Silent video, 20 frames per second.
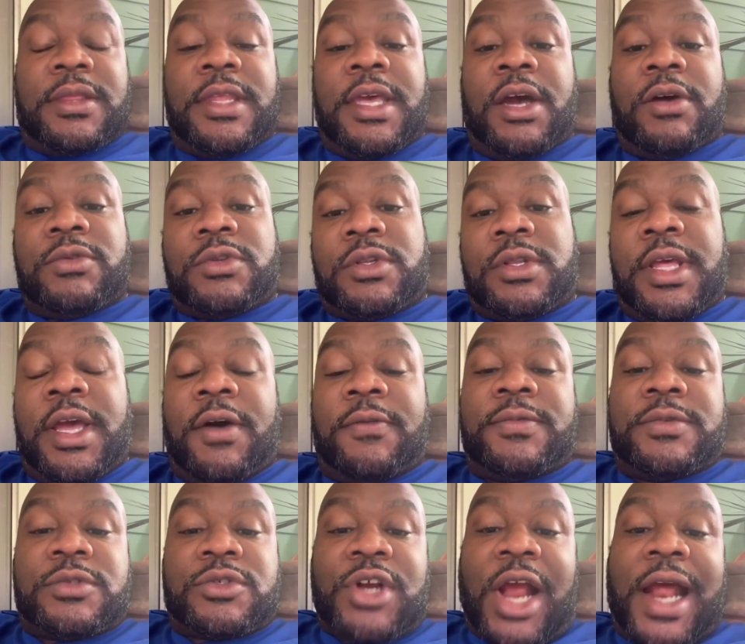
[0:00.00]

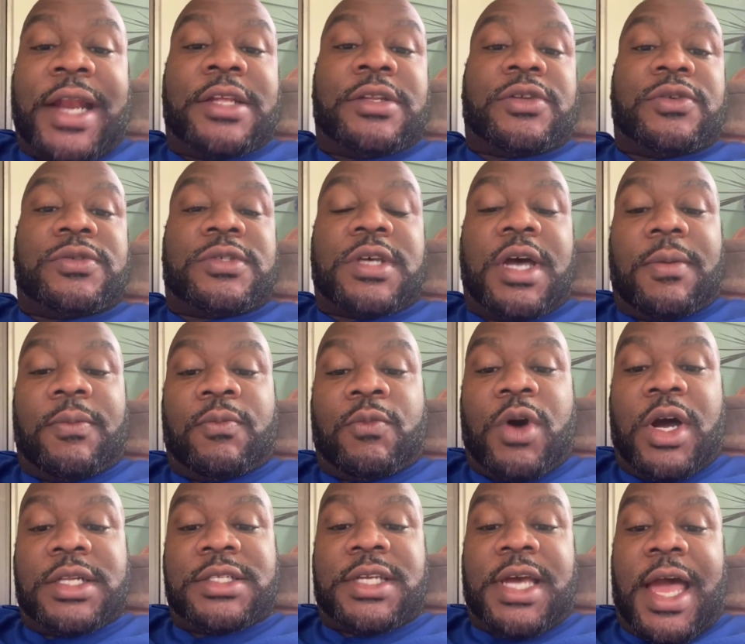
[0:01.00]
They'll try to do
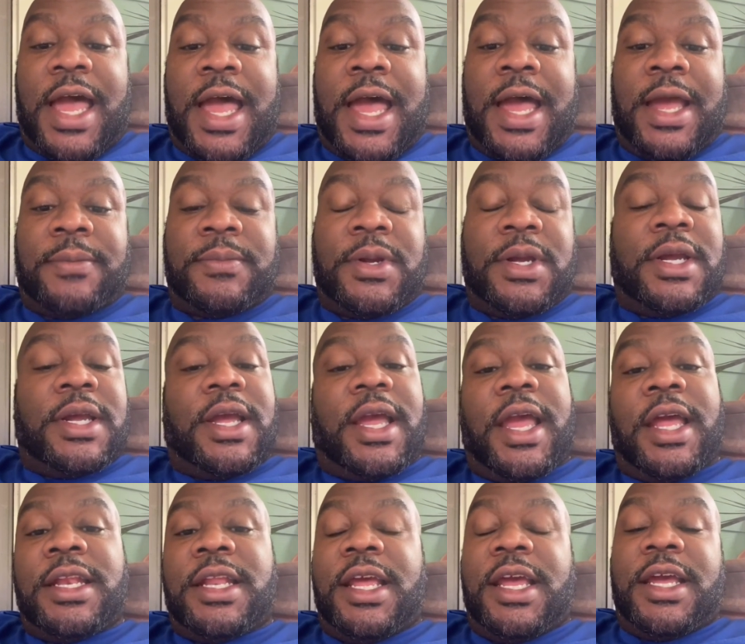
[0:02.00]
something one time
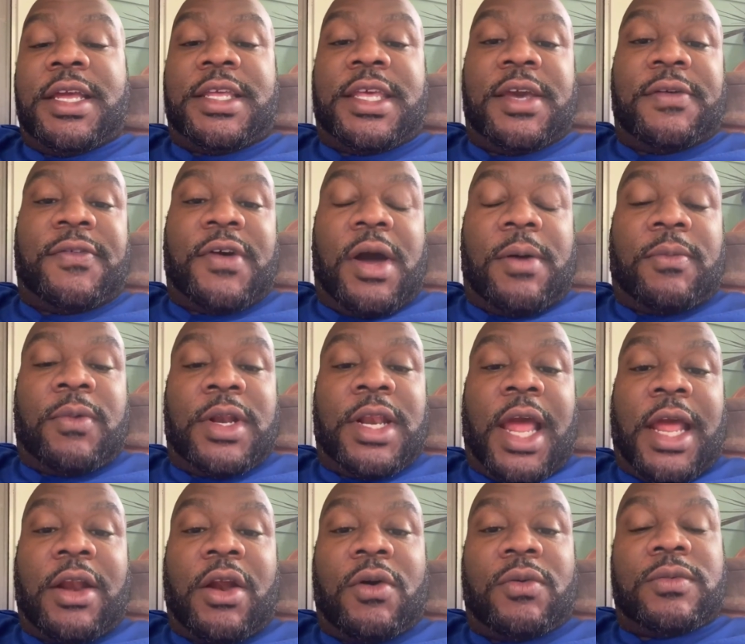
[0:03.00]
and then give up
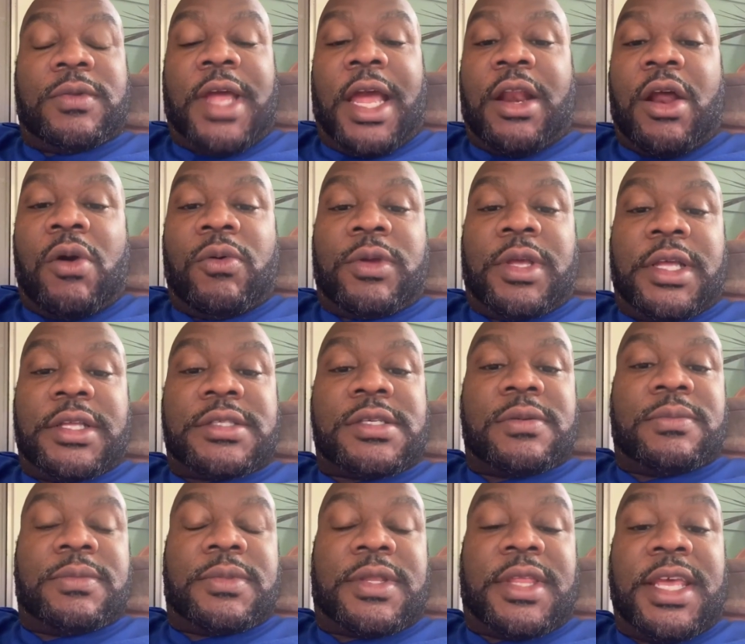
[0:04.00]
when they don't get
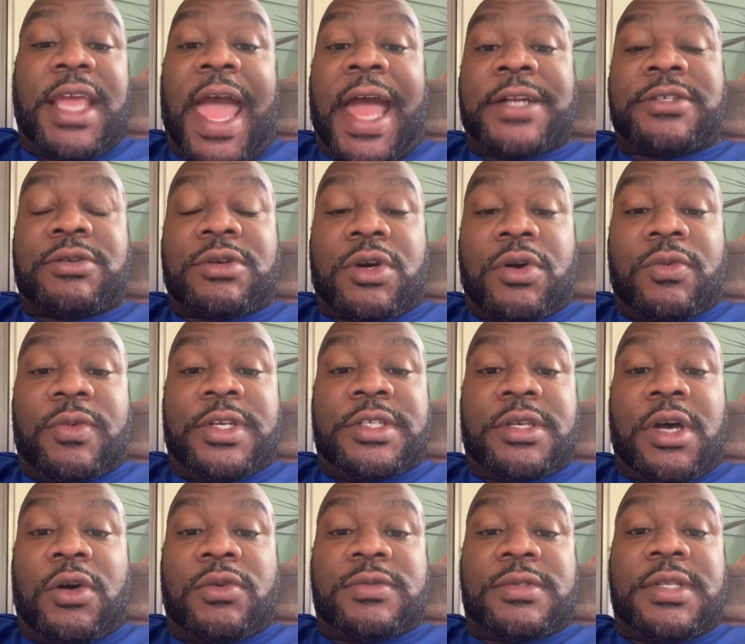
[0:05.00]
some theatrical
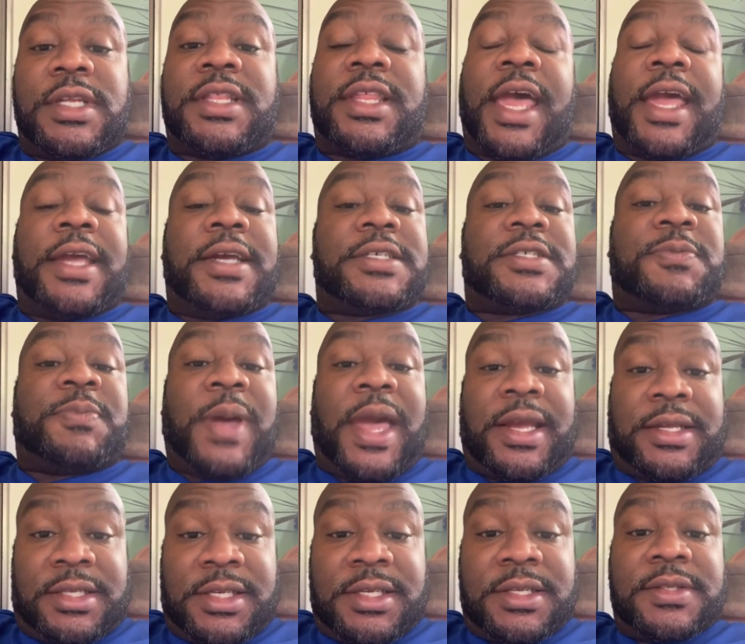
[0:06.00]
results that they
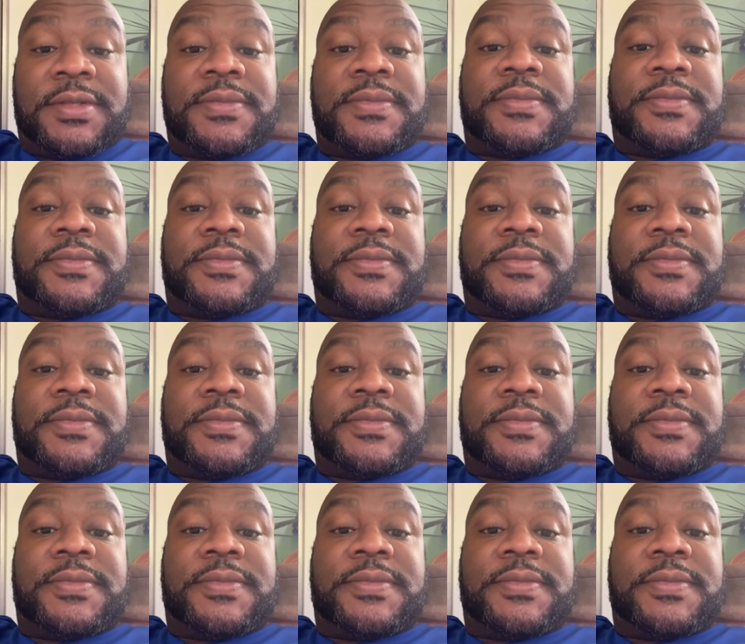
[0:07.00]
expected.